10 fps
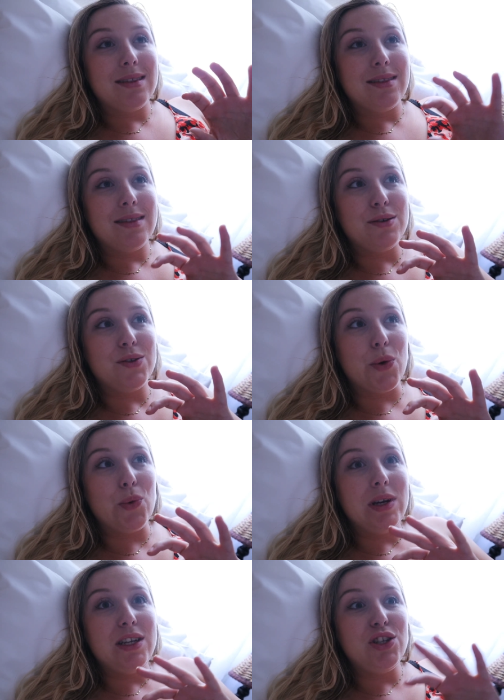There's
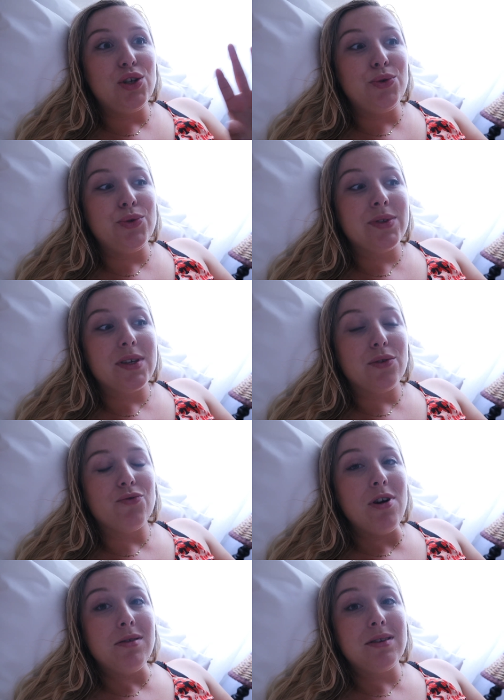only dunes and
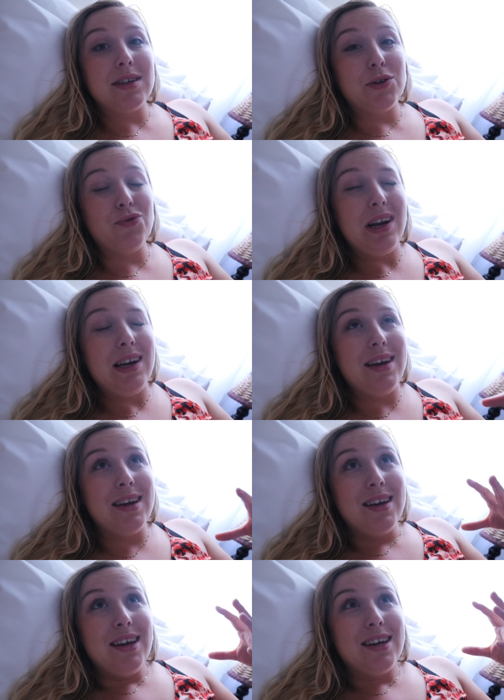rocks and really
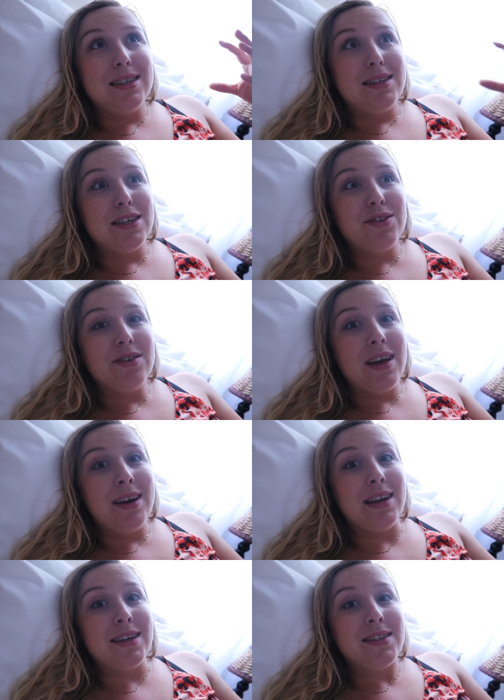a
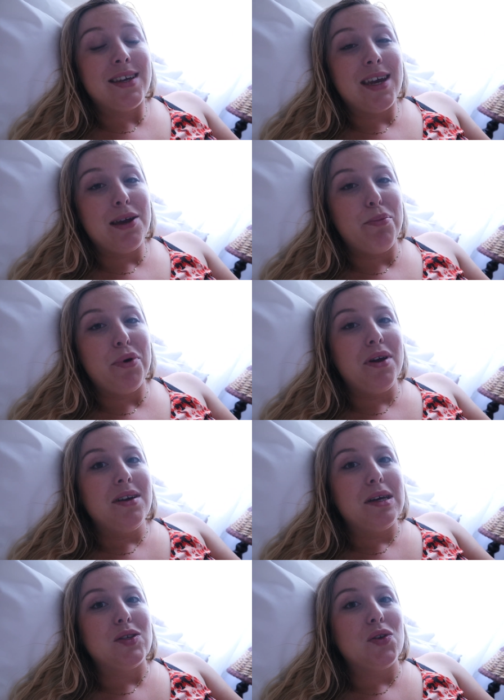desert-like landscape.
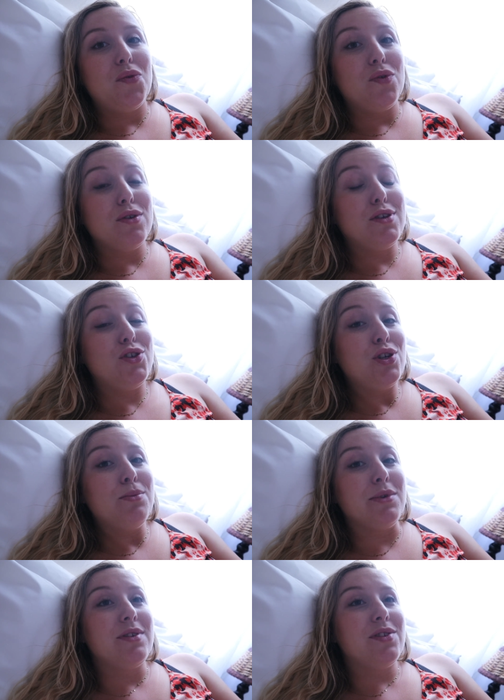So for the
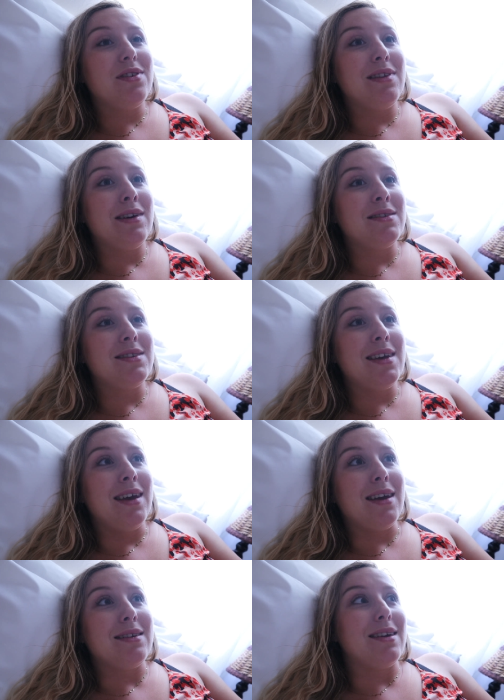Germans to then
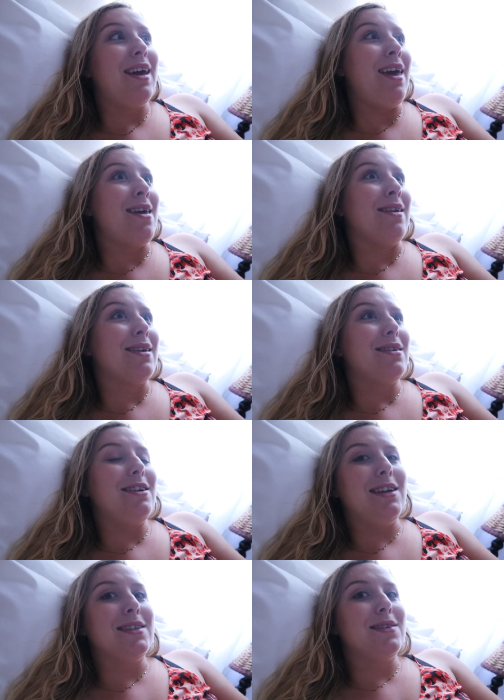say, hey,
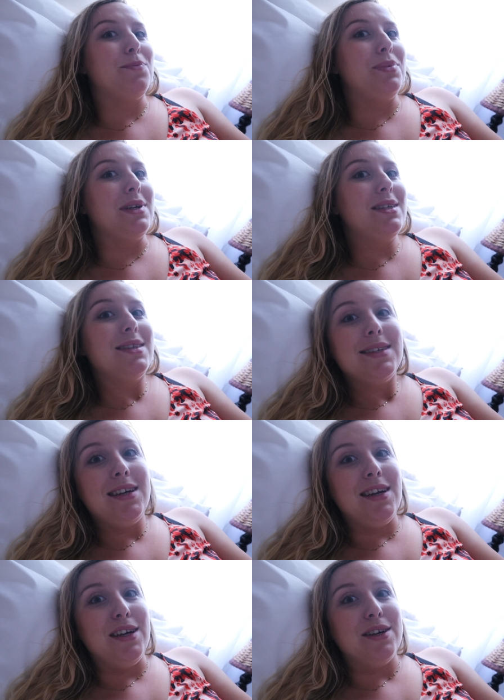let's build a
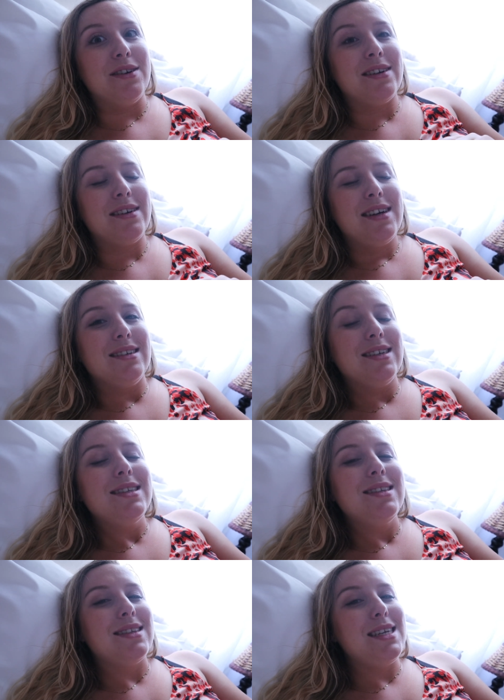city here,
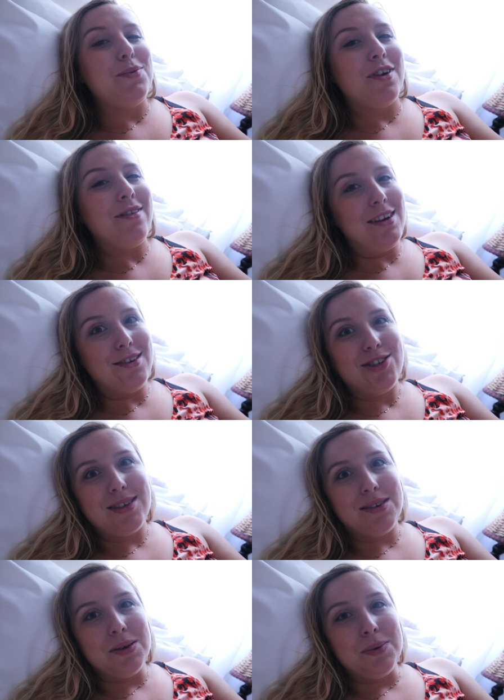doesn't seem very
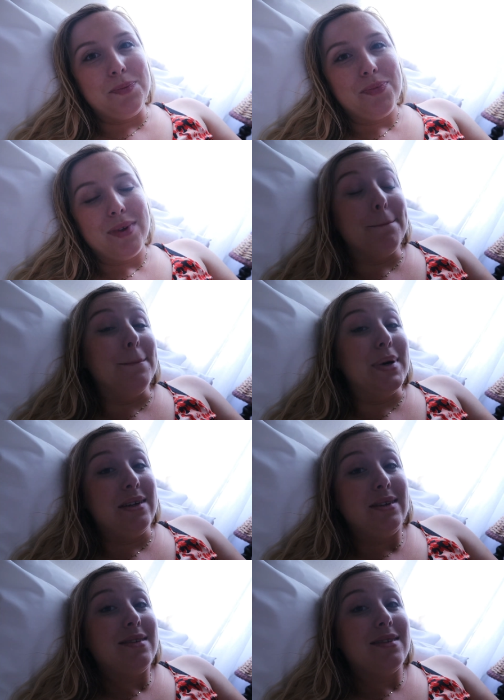logical.
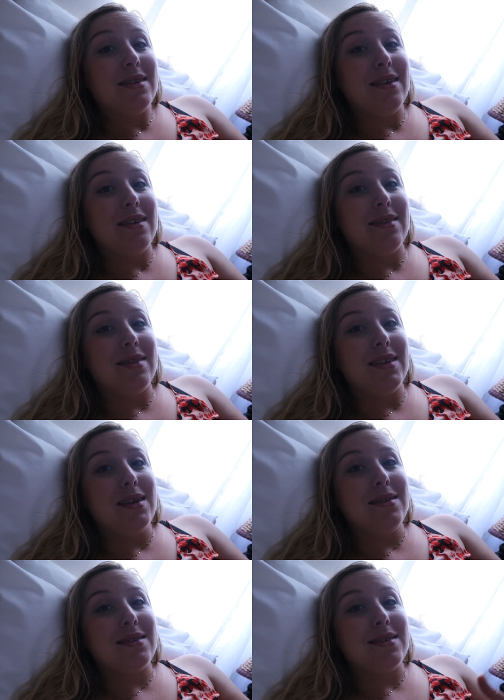But
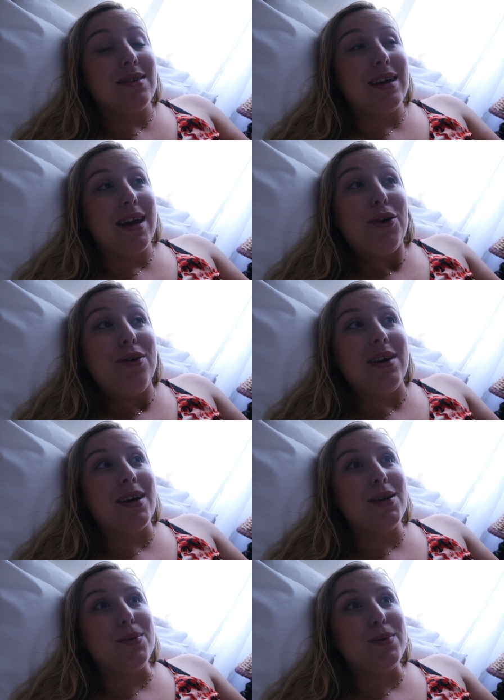this
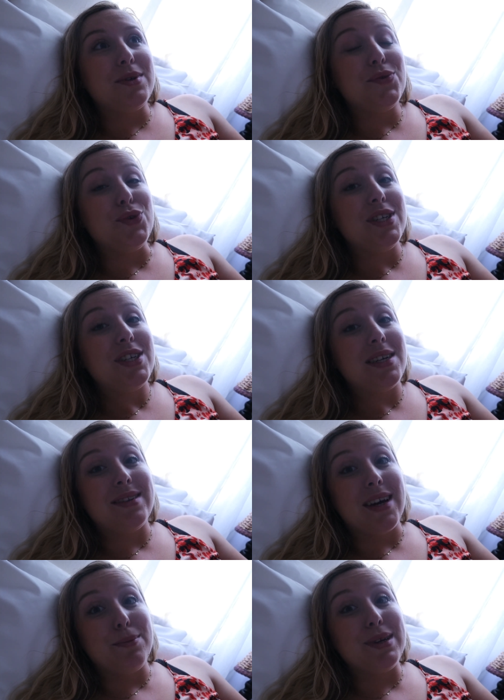area was rich in
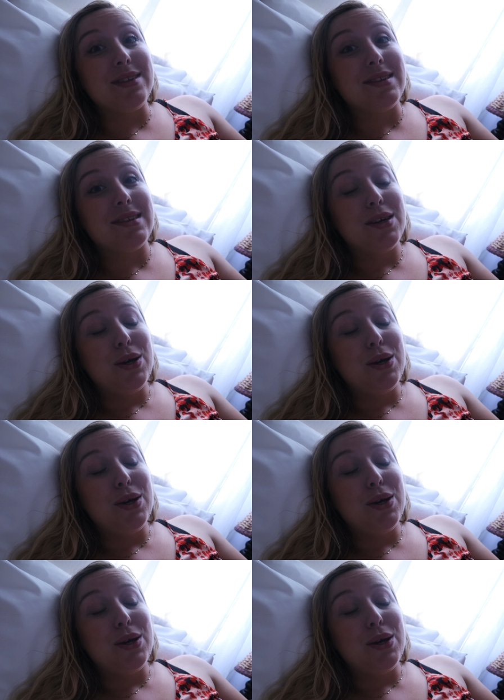diamonds,